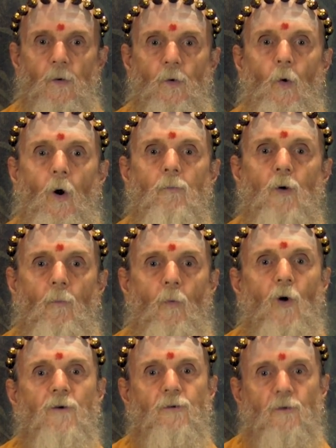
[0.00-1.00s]
normal
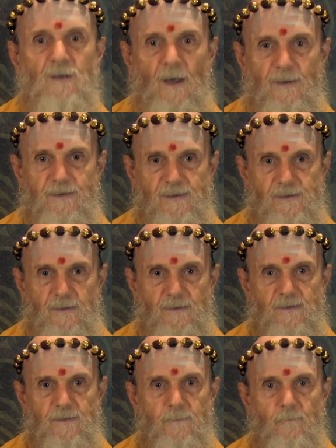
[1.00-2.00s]
mortal
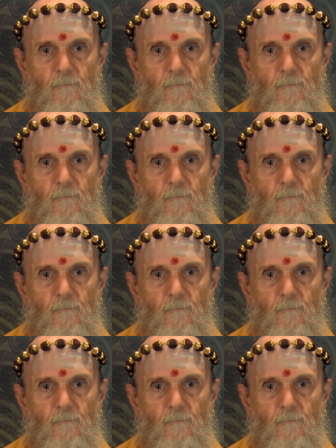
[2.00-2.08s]
consciousness.